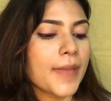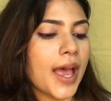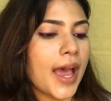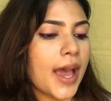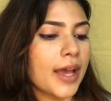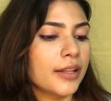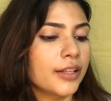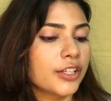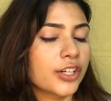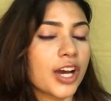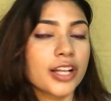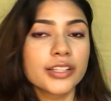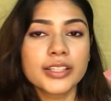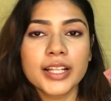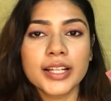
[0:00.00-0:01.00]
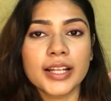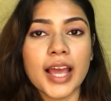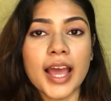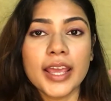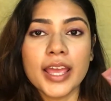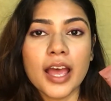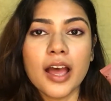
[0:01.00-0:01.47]
And the color that
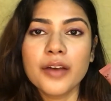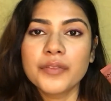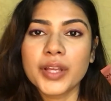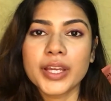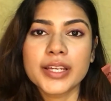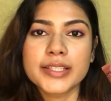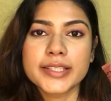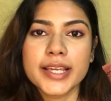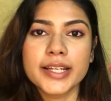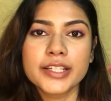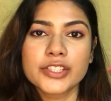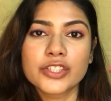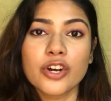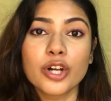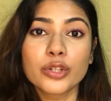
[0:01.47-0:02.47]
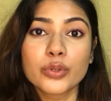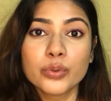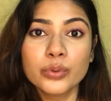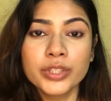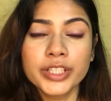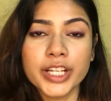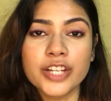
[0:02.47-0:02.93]
I have, like I said, is called
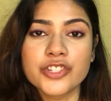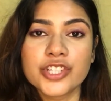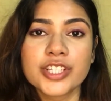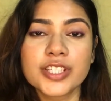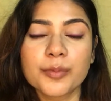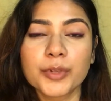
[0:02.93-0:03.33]
Cool Intentions.